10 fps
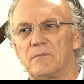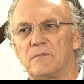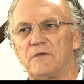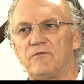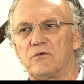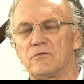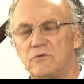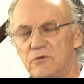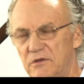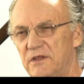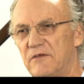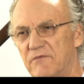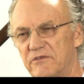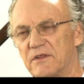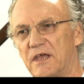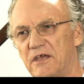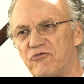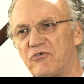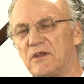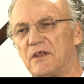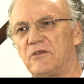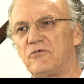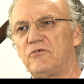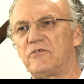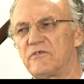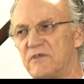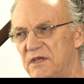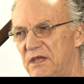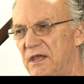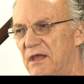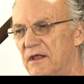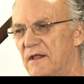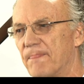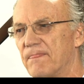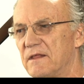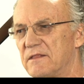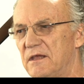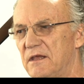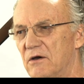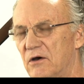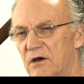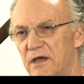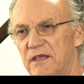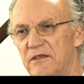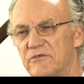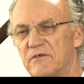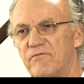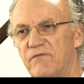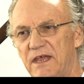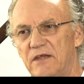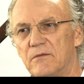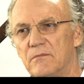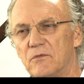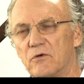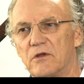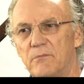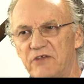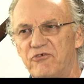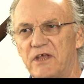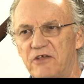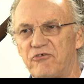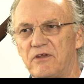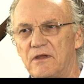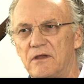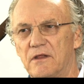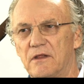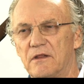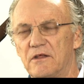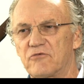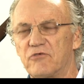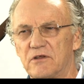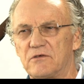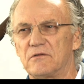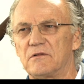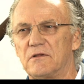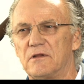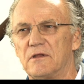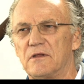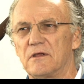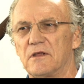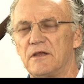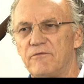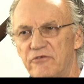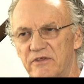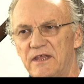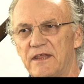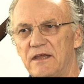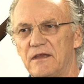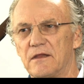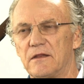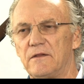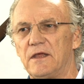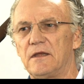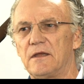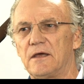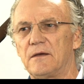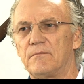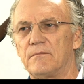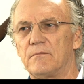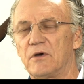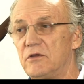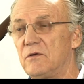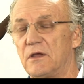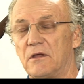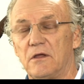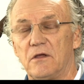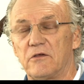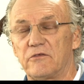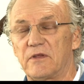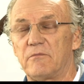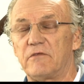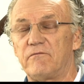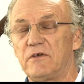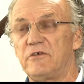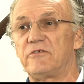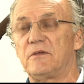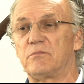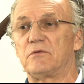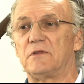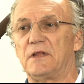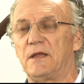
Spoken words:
If you do the investigation and you see that the I is a phantom or an imagination, that's critical. And if you see that, then by doing some of the very simple